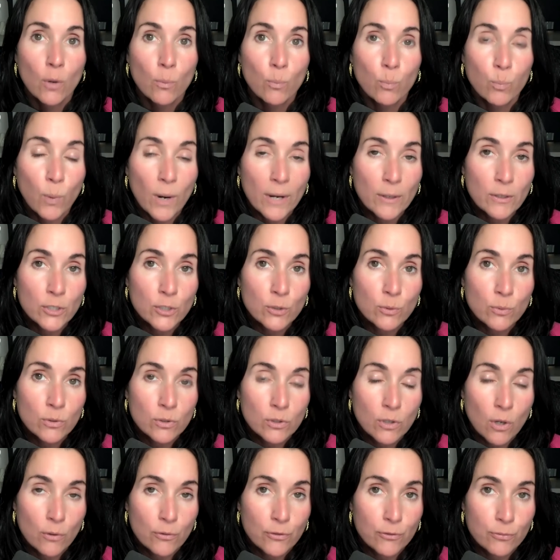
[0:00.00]
When you
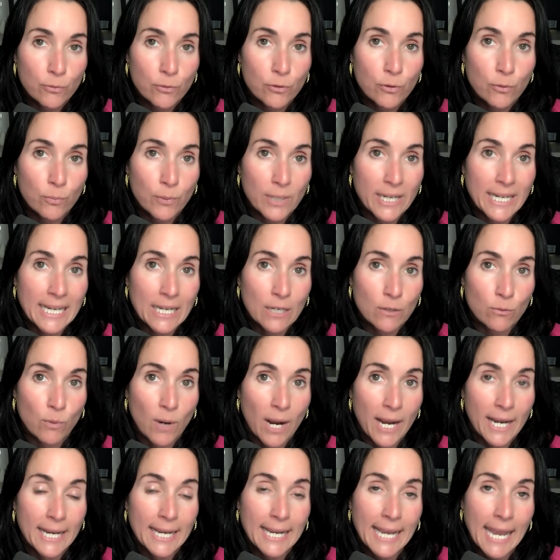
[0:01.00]
go through the reading and
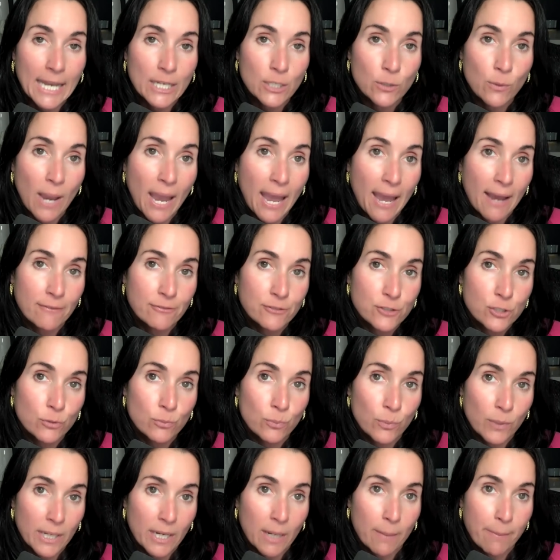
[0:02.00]
writing and you have to
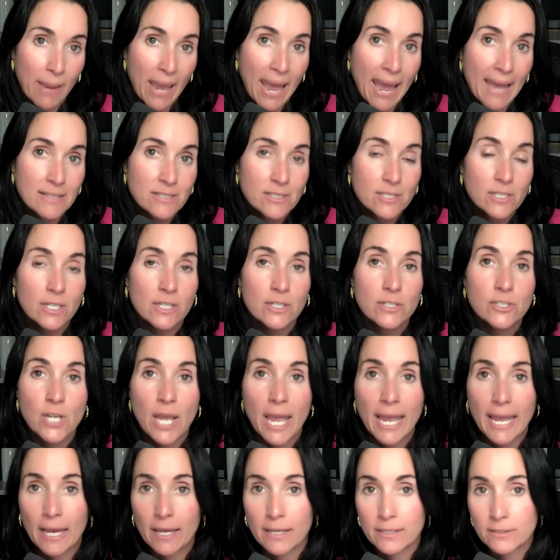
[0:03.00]
read a passage
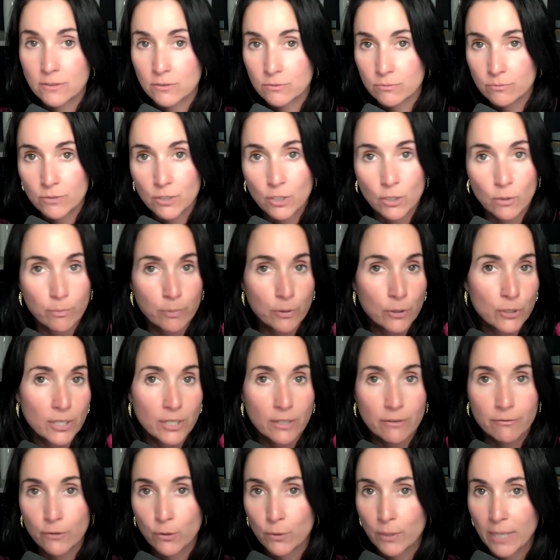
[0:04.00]
and, put
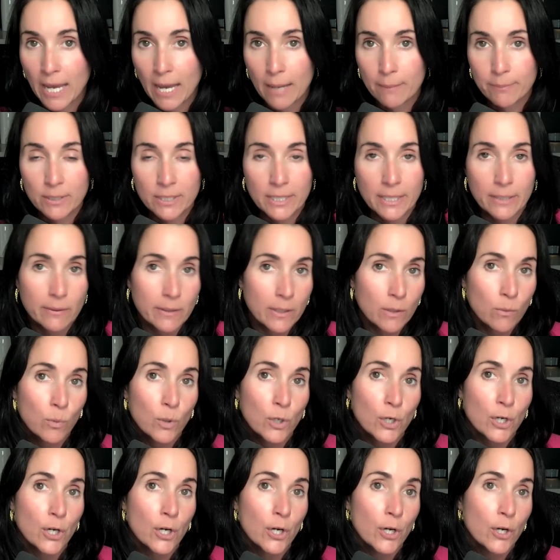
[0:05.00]
in a vocabulary
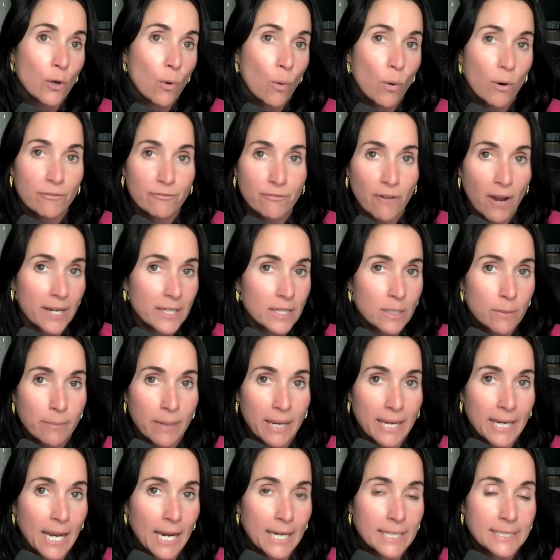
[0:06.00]
word or find the
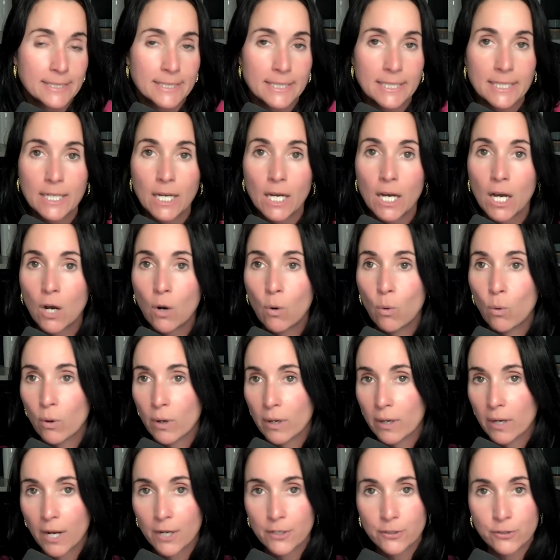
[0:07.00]
main idea
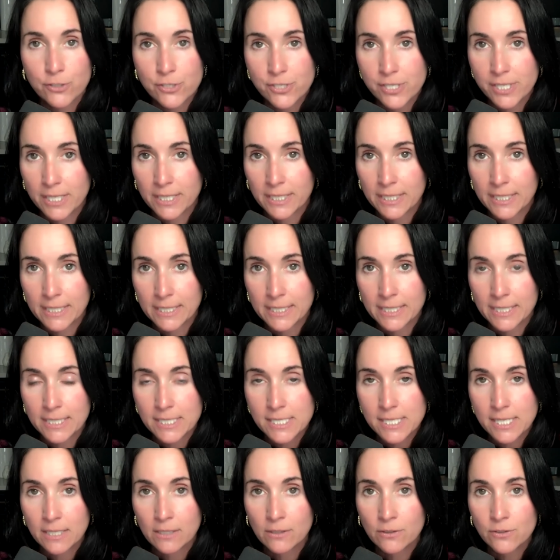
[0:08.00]
or understand key
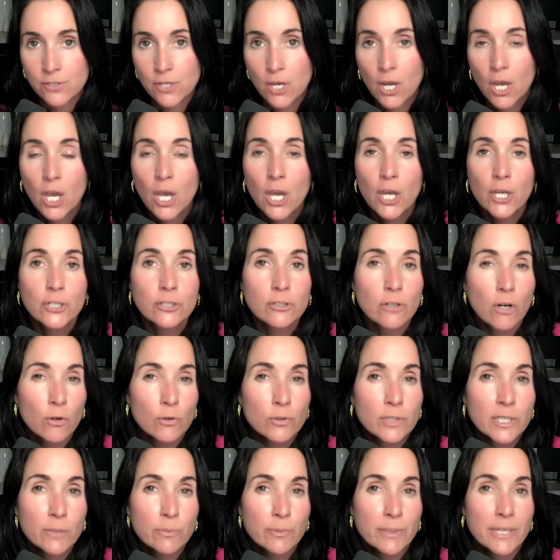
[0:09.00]
details, you're
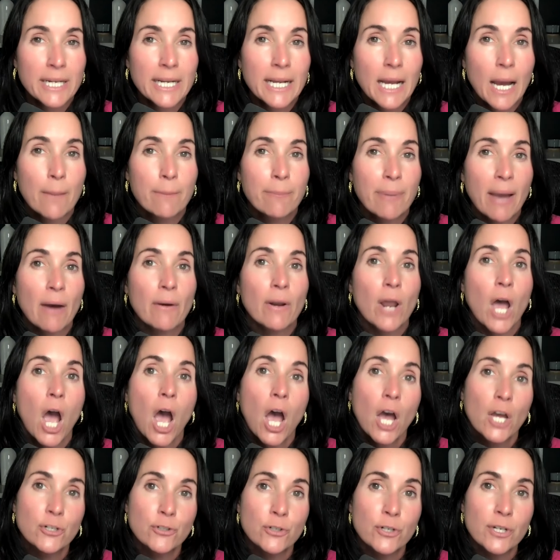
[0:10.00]
only reading about
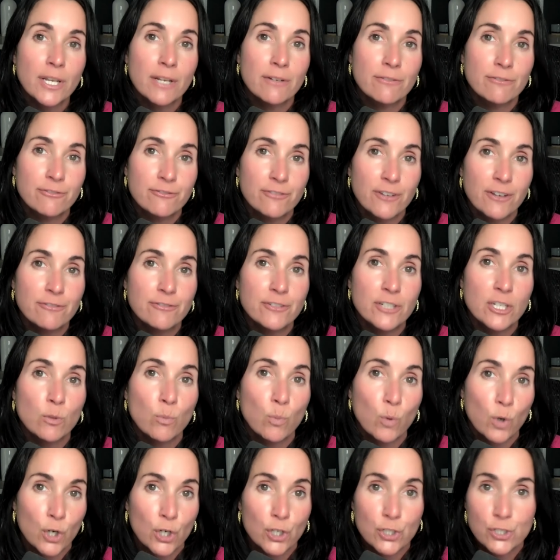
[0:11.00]
150
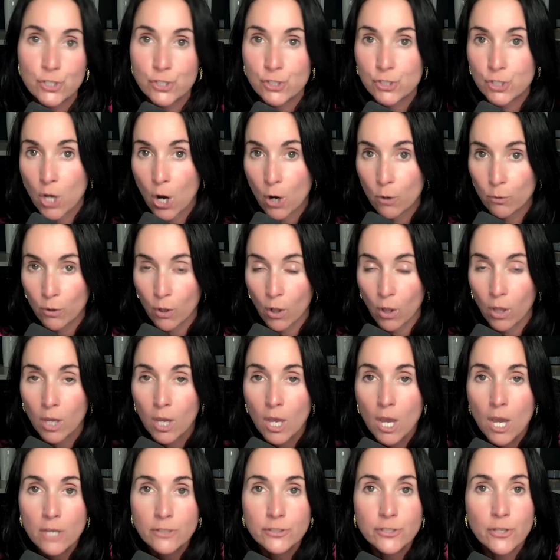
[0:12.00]
words total.
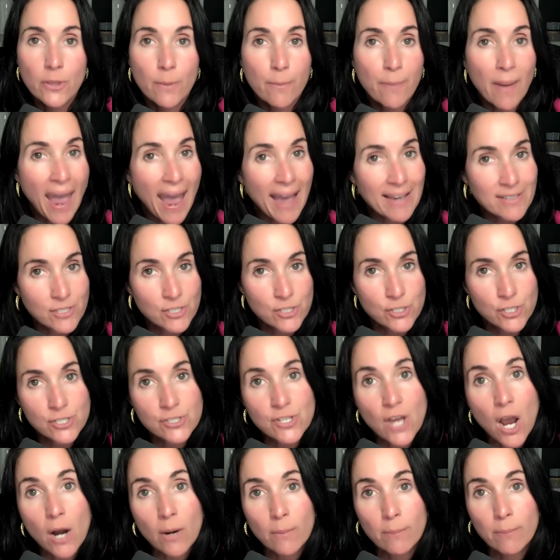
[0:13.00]
So the
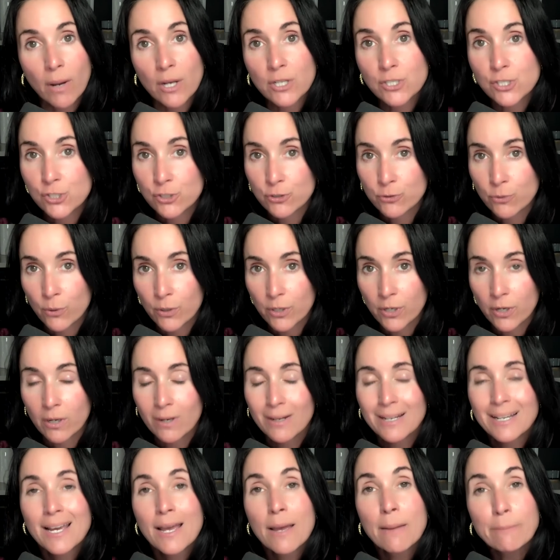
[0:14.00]
passages are much
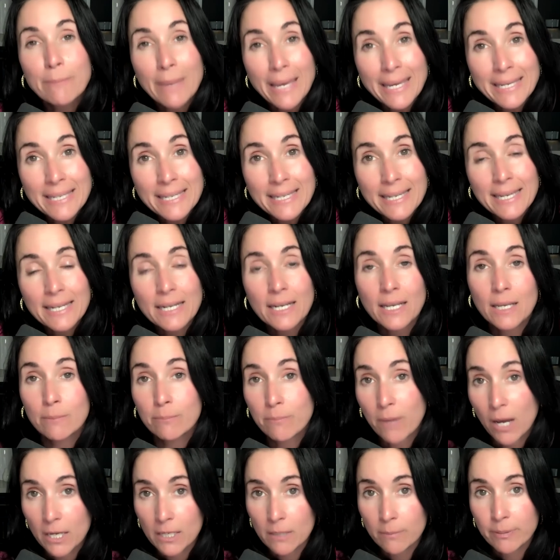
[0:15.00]
shorter, making it,
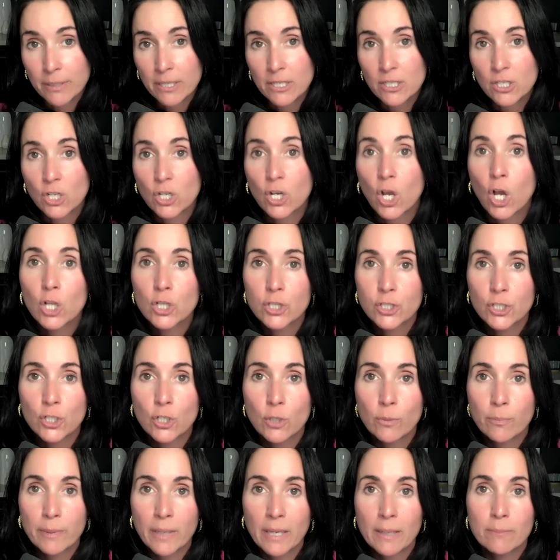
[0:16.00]
in my opinion, a
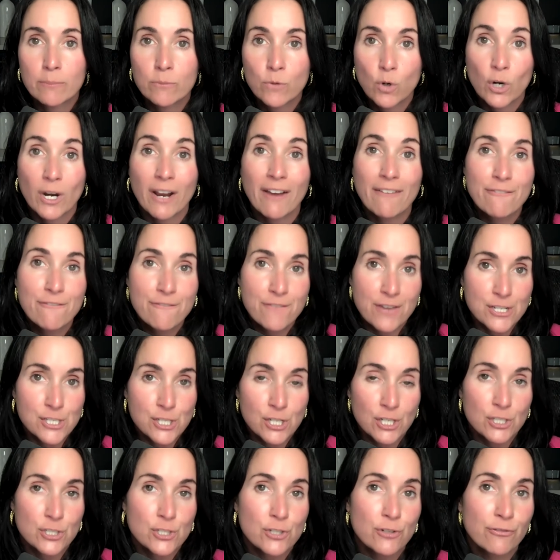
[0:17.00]
little bit more
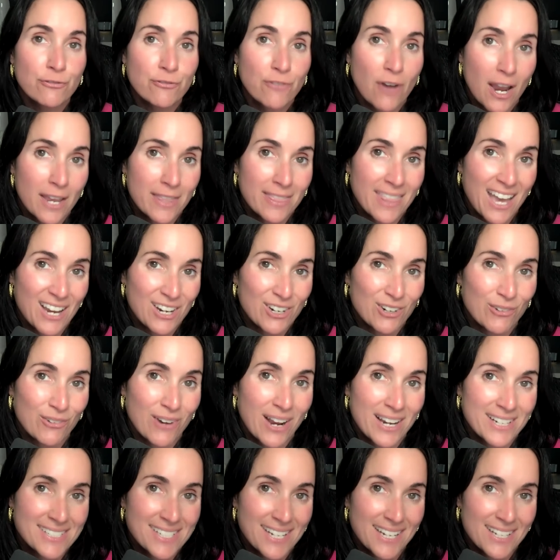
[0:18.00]
efficient to find that
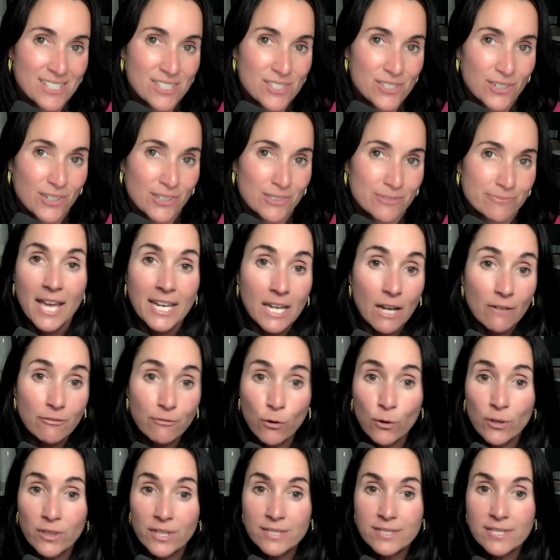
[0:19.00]
correct answer. Now,
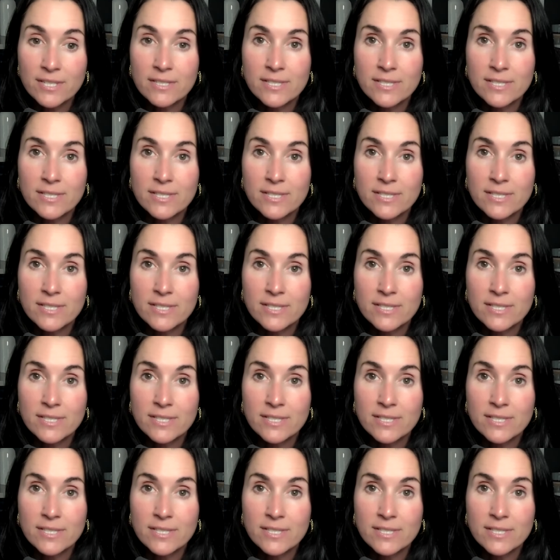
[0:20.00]
for this